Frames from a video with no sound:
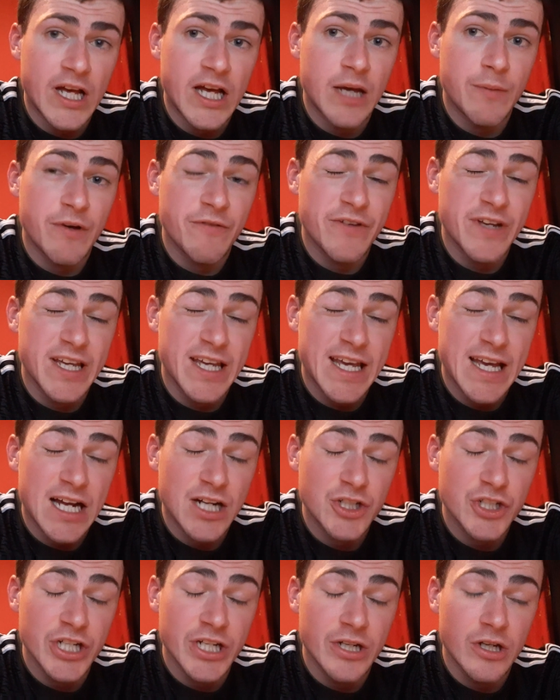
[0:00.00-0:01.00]
I think he
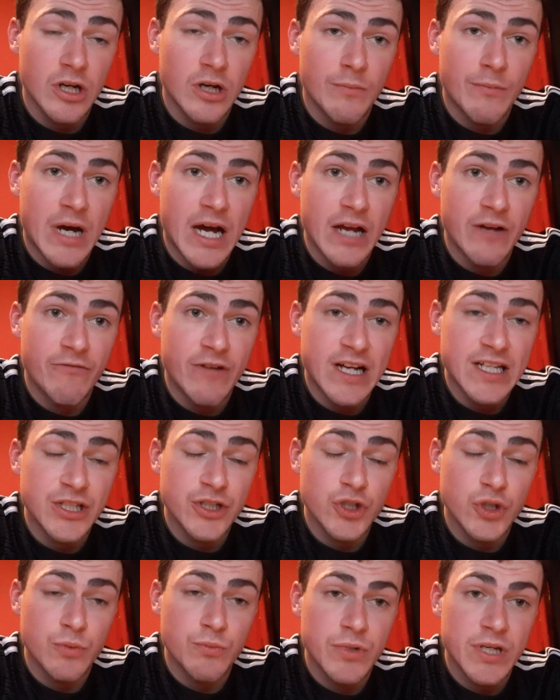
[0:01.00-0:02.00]
actually might
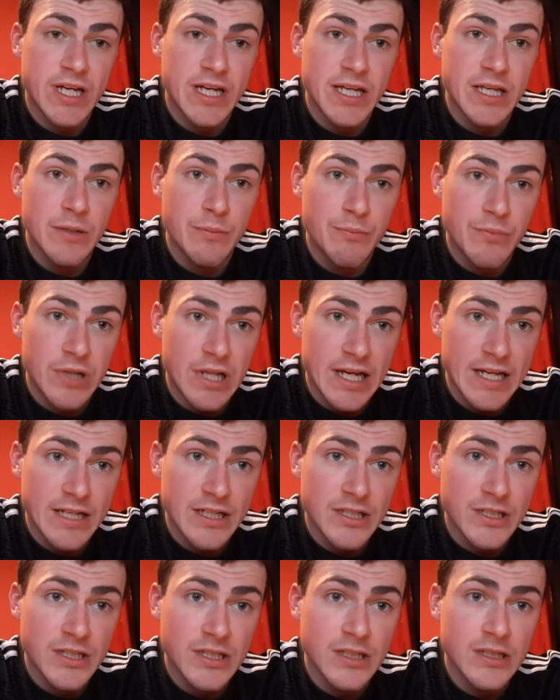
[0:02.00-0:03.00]
rest some key
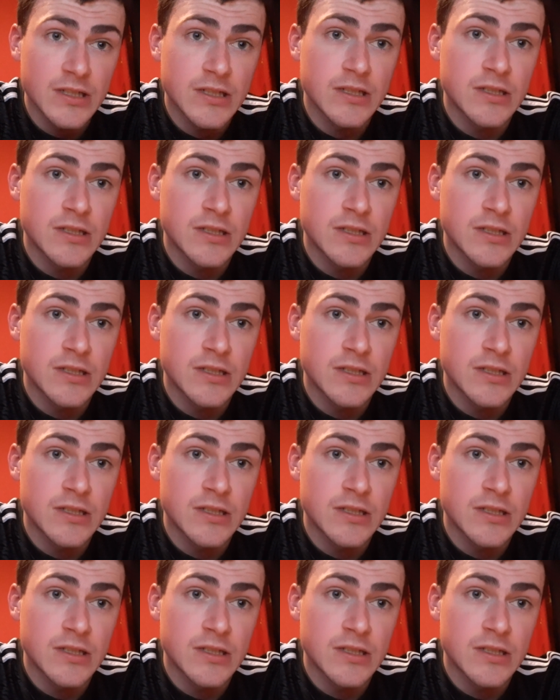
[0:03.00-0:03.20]
players.